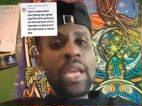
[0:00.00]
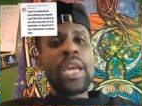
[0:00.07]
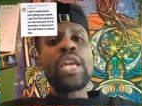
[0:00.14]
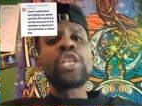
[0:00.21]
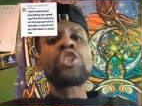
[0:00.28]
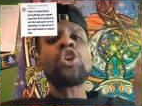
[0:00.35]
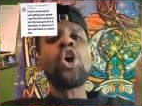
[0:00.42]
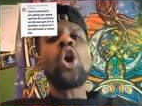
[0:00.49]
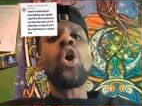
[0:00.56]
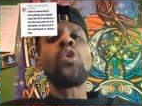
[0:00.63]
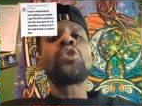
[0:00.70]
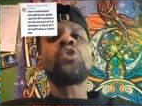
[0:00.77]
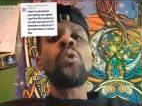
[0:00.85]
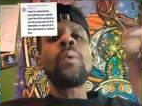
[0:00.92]
is
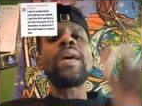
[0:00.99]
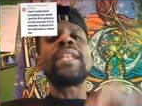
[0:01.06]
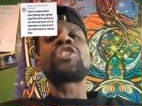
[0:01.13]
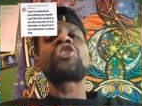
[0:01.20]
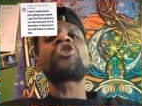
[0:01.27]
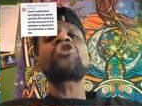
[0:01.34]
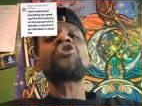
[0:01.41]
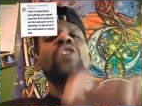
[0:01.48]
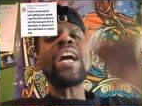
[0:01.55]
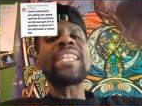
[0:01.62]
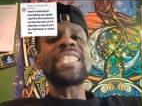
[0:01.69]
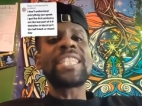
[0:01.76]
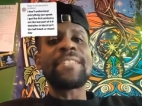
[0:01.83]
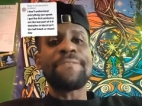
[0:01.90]
how you will
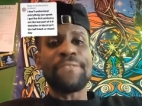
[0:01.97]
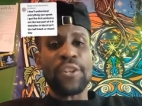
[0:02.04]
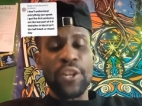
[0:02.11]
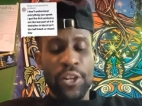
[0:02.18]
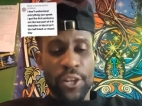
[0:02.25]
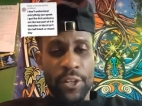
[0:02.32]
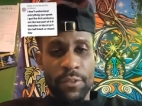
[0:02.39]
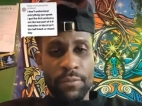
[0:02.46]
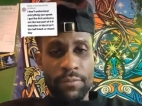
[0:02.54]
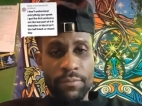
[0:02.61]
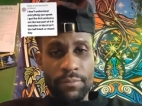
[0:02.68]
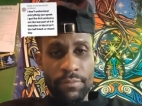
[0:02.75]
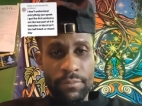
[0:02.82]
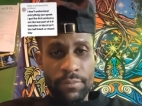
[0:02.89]
transfer
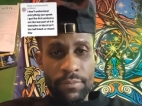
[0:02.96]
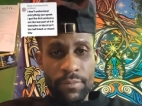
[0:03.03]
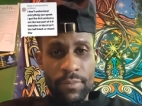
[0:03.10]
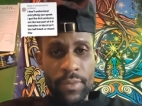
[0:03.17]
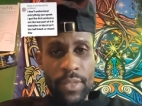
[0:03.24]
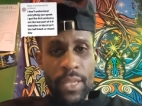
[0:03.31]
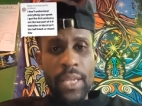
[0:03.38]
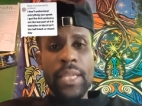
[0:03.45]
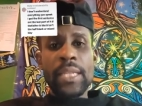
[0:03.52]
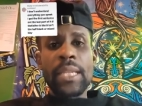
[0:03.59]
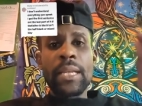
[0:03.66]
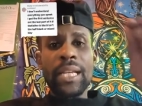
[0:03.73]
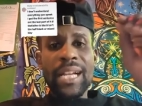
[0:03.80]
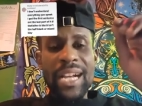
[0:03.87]

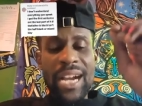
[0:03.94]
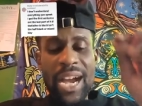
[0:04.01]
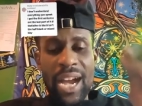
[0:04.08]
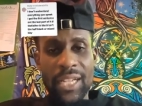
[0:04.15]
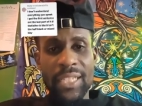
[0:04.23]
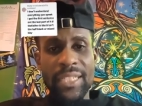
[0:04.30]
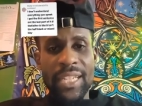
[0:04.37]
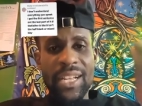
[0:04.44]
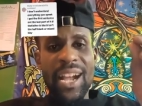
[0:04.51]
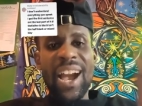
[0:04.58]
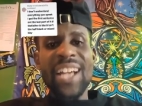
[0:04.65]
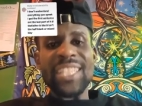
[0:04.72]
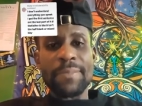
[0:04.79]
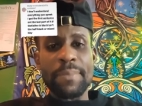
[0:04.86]
the, co the
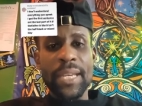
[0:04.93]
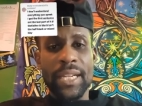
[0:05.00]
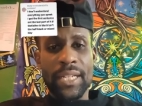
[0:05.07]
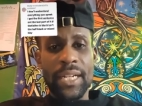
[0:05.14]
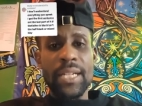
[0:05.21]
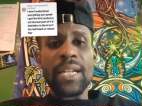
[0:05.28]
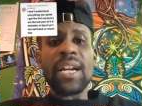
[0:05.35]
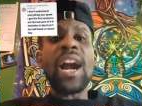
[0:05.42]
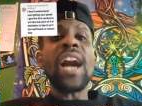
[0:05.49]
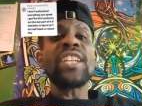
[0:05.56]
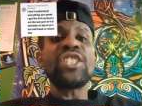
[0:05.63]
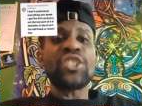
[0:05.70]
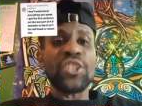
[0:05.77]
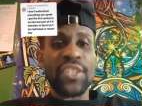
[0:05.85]
cosmic
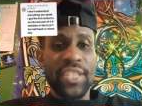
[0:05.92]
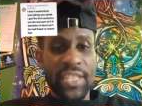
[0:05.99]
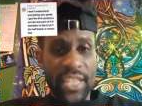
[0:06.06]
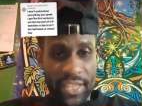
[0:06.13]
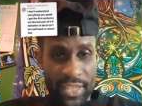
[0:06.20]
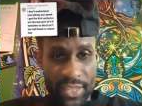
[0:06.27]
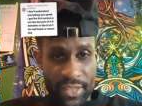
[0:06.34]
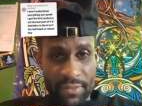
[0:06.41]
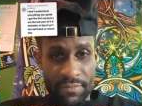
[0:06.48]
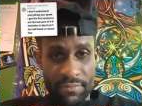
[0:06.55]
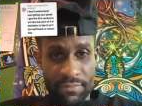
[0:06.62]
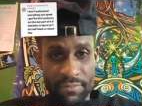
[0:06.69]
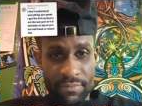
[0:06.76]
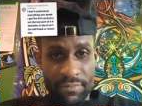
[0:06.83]
consciousness
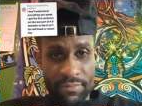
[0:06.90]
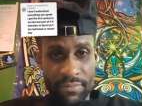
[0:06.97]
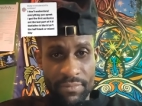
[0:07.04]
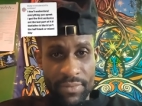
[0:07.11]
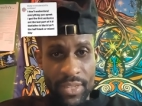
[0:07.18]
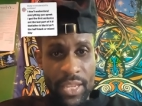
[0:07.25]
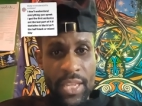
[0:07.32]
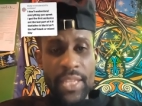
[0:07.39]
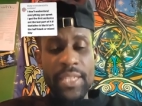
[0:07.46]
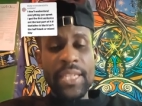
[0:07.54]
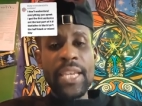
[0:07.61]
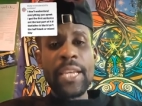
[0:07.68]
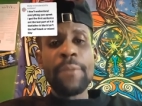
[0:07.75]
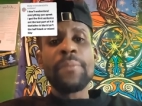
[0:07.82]
you
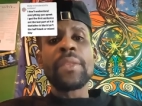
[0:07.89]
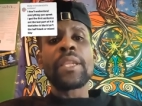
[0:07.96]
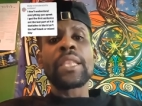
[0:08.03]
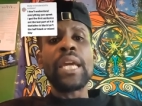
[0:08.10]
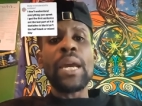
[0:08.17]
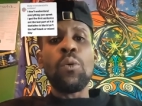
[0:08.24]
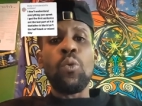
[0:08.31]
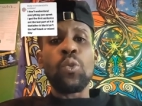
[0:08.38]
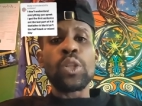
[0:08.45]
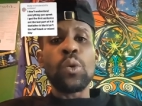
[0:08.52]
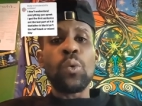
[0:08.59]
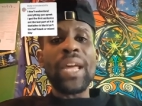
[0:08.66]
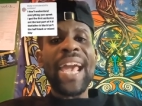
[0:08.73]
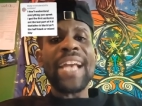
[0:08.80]
see, the,
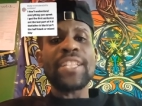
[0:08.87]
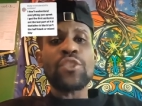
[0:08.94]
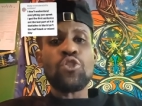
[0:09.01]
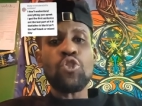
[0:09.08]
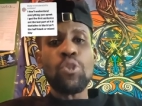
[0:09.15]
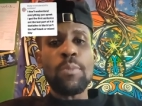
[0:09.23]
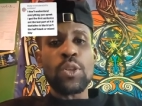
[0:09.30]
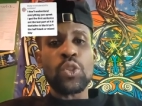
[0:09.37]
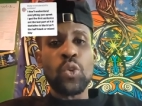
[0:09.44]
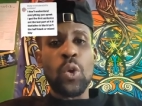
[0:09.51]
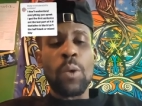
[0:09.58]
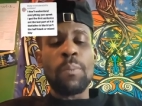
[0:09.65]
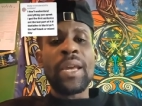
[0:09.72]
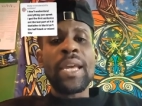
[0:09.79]
the X
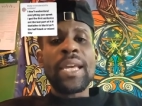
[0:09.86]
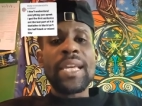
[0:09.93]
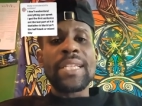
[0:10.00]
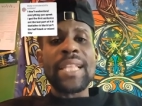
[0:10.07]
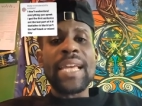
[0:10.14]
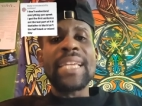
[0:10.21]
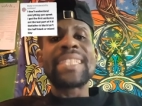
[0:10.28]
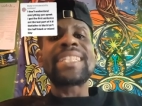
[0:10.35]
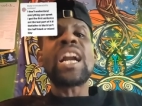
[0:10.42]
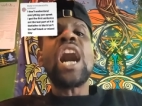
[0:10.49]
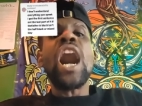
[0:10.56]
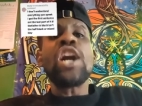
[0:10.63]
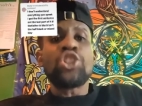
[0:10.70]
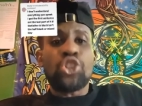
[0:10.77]
chromosome is that it
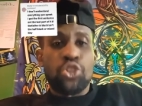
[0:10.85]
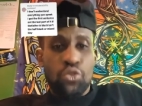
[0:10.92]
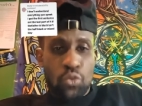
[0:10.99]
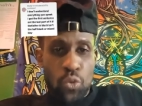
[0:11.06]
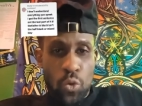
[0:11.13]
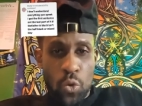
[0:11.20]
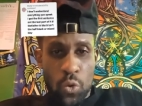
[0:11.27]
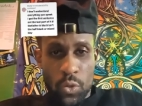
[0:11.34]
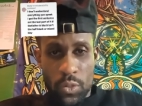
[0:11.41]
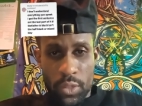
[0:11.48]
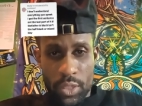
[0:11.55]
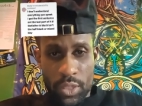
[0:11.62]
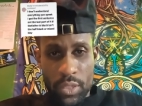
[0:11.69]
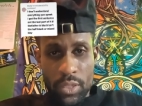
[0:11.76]

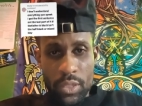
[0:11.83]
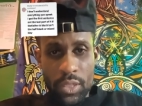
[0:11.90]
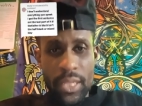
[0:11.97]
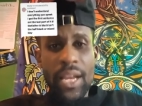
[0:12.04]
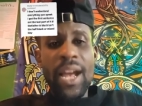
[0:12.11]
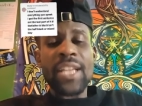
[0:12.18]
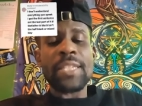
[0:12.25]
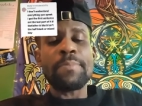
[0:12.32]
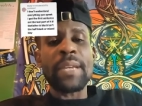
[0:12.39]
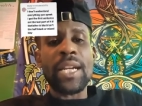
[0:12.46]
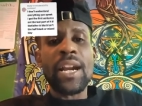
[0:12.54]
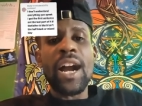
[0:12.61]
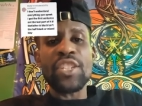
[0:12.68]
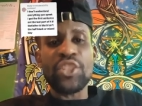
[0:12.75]
controls the
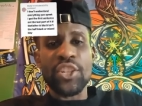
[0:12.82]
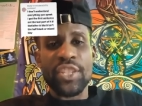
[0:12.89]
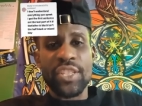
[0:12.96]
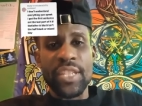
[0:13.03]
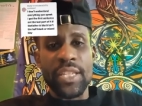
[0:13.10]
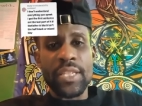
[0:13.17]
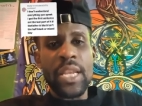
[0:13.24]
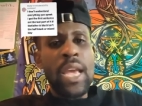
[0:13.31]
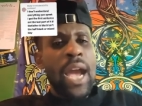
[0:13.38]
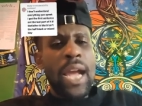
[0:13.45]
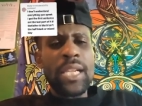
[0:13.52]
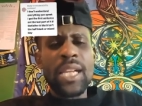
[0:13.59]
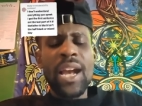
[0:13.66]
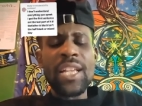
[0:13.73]
cosmic consciousness.
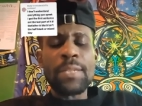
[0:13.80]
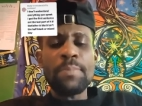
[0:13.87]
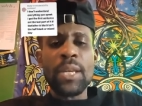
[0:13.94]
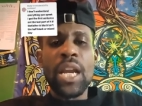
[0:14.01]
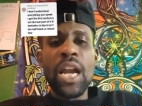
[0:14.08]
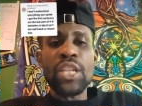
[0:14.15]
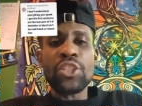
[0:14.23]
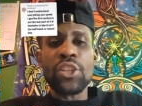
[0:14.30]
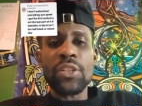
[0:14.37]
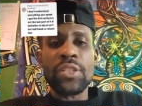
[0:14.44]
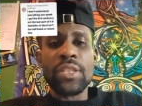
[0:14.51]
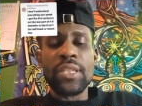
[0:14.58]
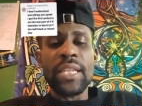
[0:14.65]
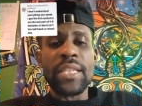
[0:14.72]
And cosmic
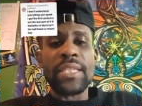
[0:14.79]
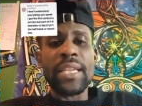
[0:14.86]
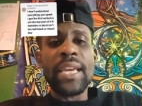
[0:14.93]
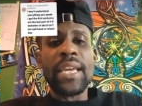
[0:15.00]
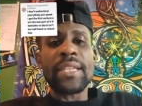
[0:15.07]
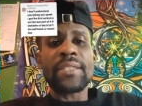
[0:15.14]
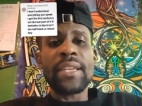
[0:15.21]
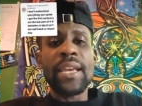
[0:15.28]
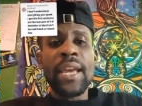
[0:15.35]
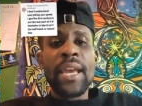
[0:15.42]
consciousness is,